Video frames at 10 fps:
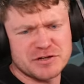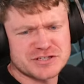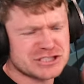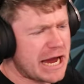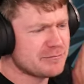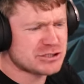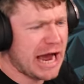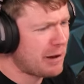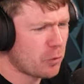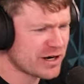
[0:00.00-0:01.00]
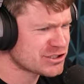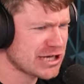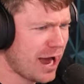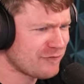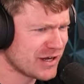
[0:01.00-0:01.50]
at the same time. What a
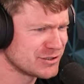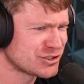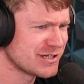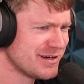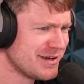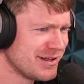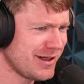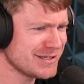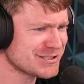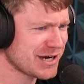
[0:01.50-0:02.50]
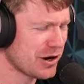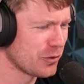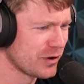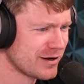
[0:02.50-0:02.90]
savage. Let's go.